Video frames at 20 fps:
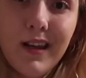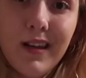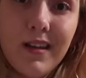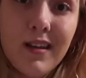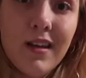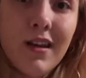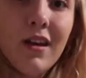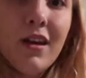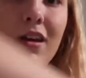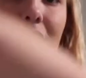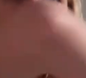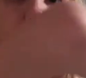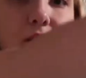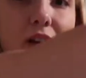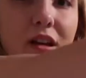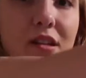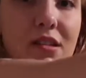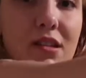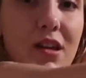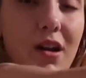it
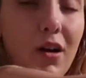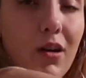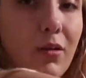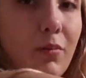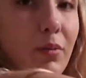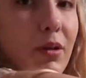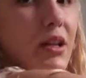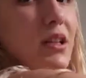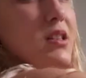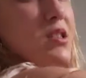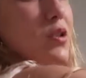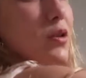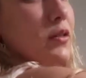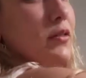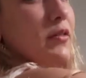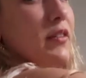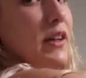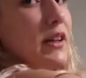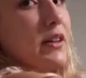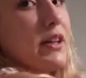because the armpits are
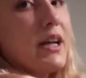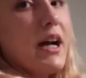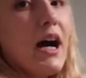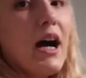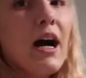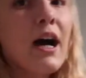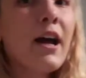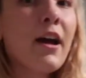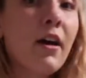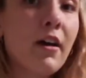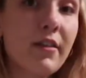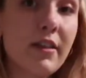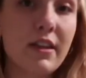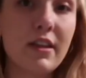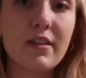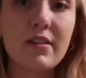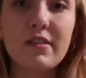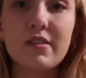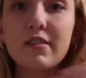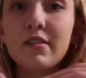very high on
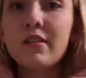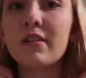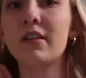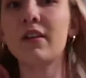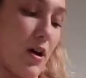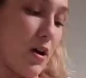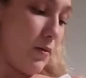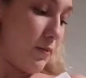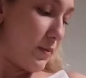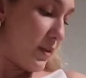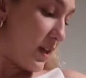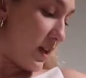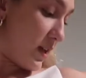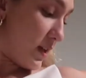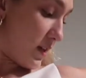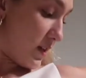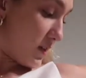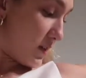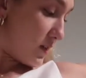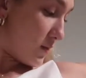this. Um,
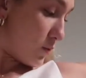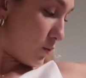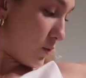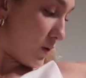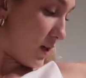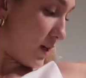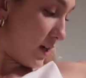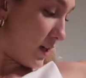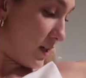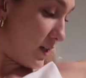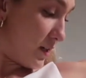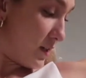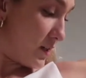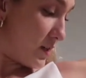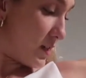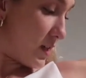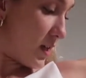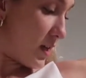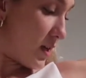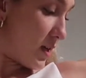this
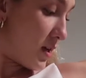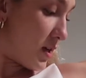was